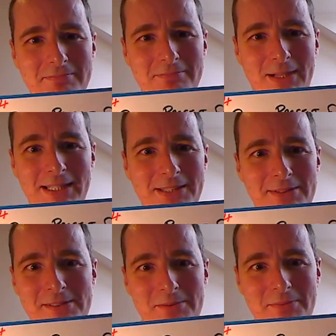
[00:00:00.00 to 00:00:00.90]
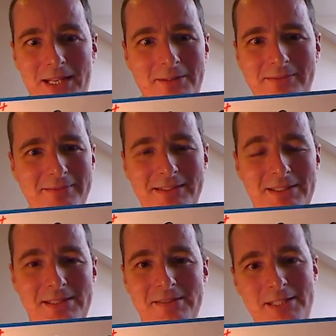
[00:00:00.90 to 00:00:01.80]
when did you
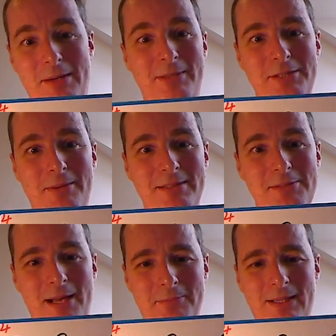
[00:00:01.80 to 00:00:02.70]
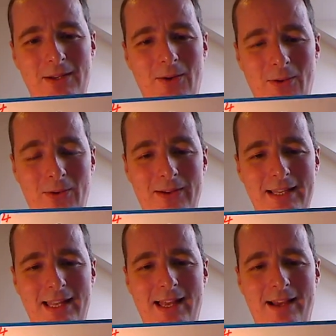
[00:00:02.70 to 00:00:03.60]
just swam and swam and swam. Or
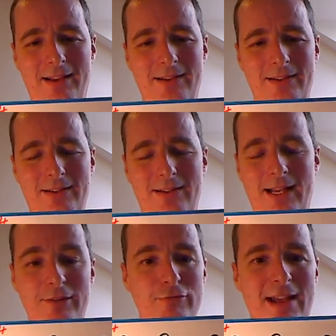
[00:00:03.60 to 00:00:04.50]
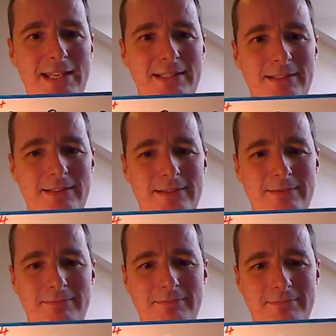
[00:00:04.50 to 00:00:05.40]
I read
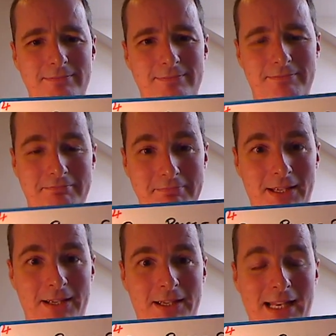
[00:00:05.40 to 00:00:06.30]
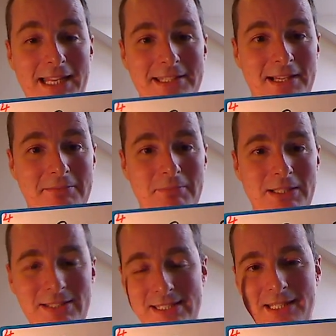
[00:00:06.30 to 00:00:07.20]
a letter.
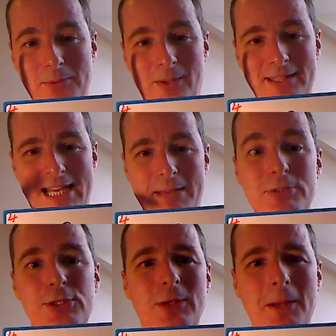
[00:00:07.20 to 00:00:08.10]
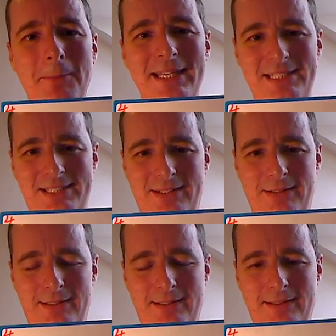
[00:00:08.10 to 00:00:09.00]
You just did it one time to completion.
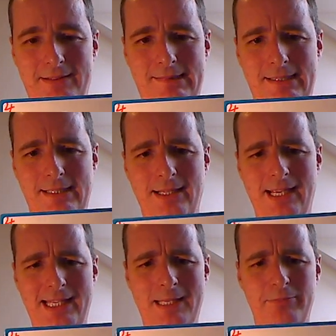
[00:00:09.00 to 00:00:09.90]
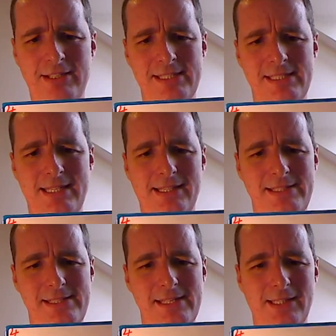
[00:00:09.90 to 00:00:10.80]
In the present
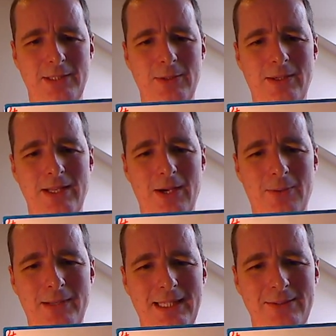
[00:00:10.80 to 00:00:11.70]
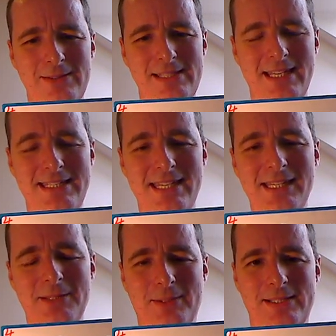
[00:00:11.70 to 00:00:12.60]
tense, you can only use
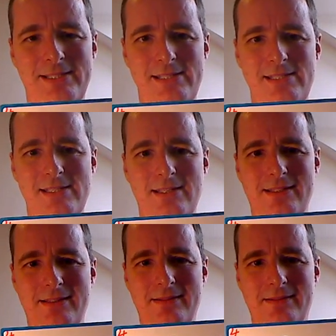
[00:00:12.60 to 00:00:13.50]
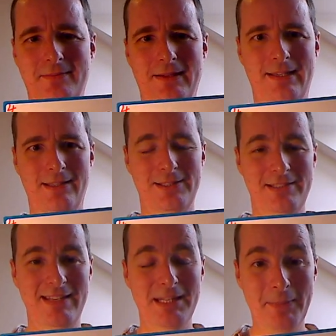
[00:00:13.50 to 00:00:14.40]
continuous because
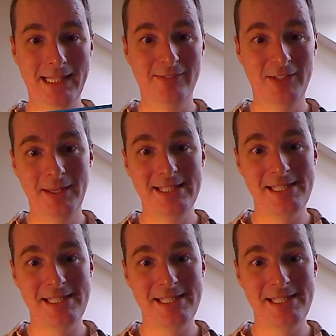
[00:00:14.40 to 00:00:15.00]
you're in the middle of doing